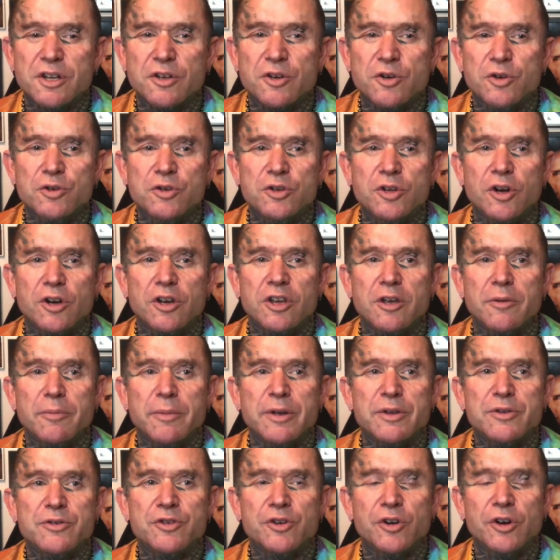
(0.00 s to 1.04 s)
good
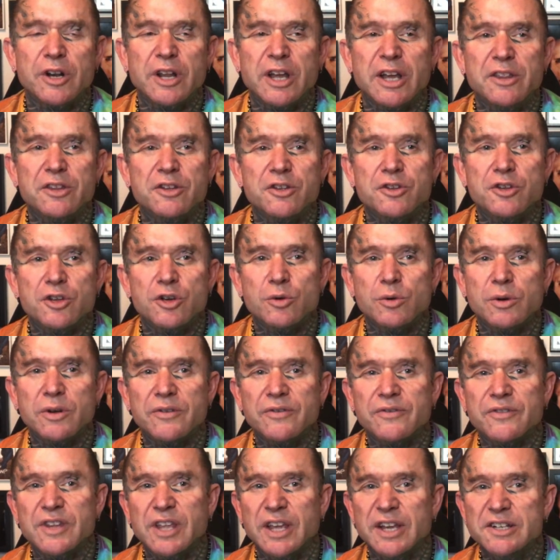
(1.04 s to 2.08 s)
documentary yeah. on it had to do
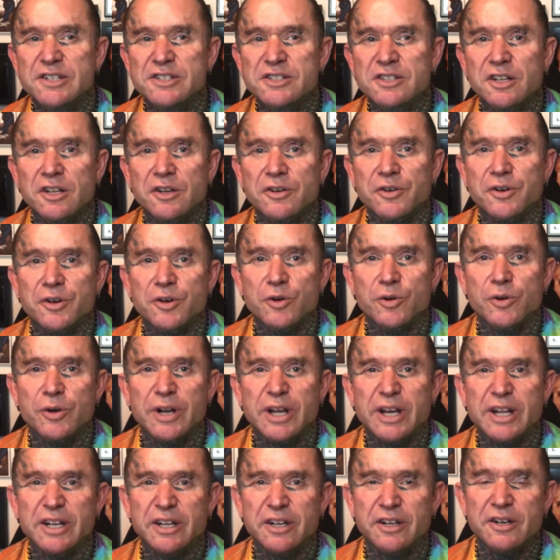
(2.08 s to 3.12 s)
with Tesla and all
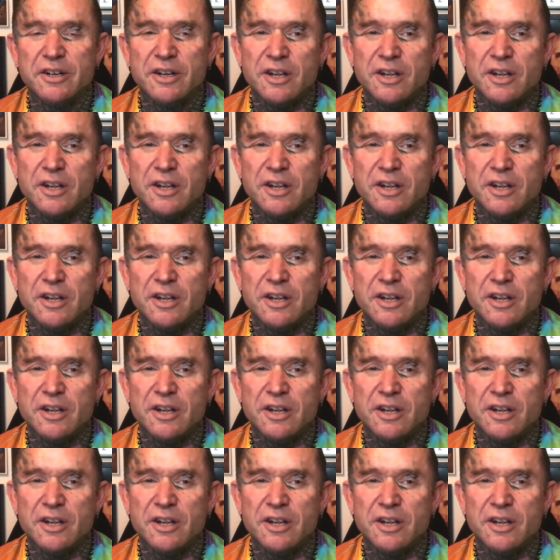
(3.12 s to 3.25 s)
that, and